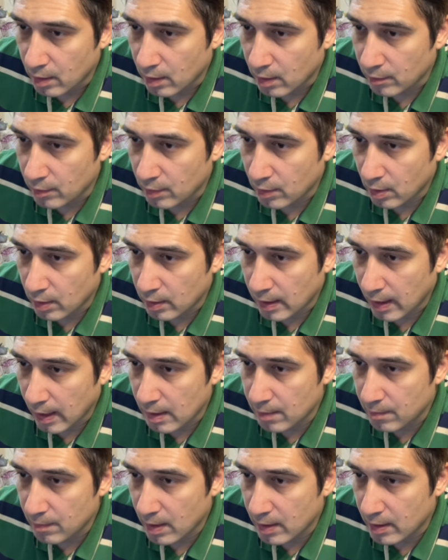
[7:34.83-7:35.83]
We've got
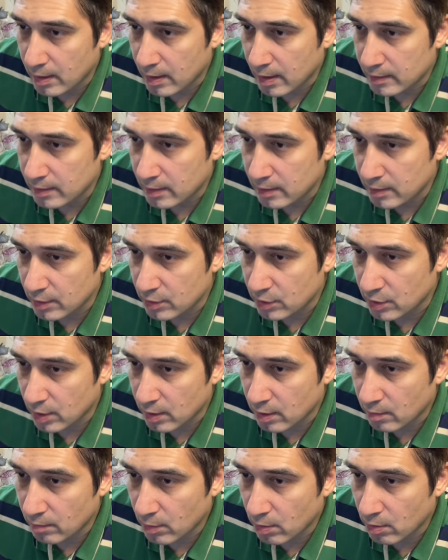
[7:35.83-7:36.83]
Kanban and SSH
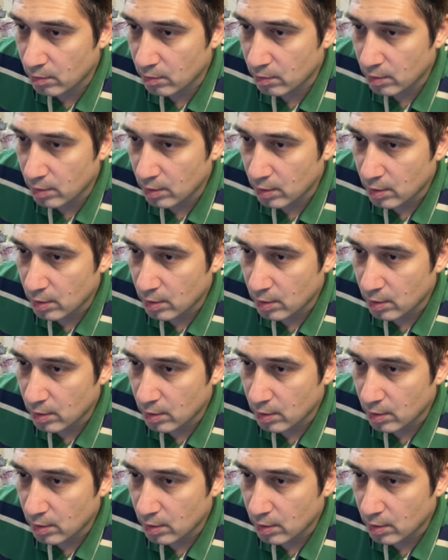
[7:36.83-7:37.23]
channel mode.